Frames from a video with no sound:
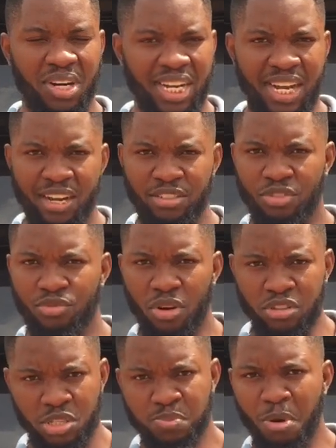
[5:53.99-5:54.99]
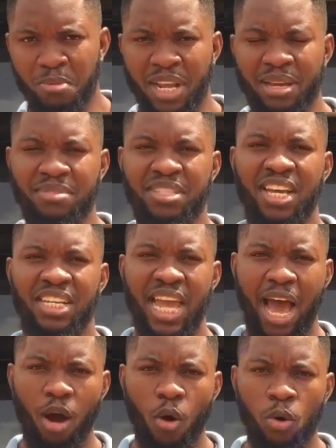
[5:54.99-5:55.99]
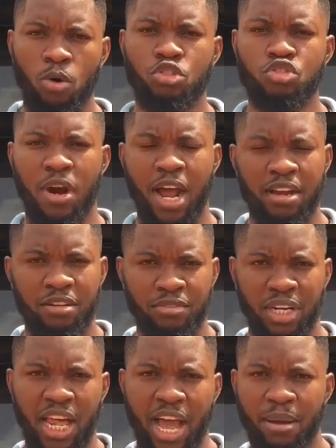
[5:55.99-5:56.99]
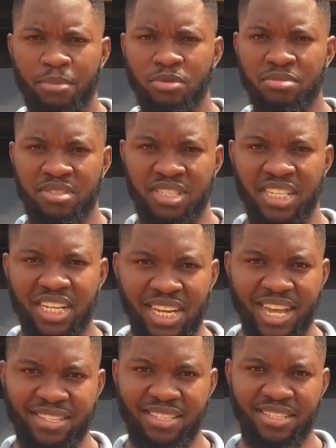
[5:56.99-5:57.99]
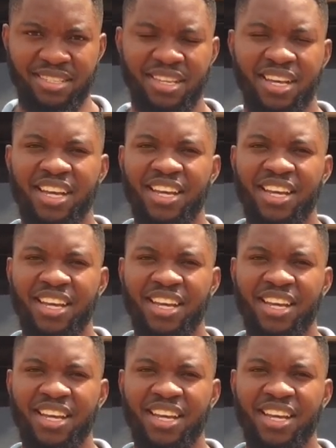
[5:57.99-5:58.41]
Other than the rust problems, they are ultra reliable C classes.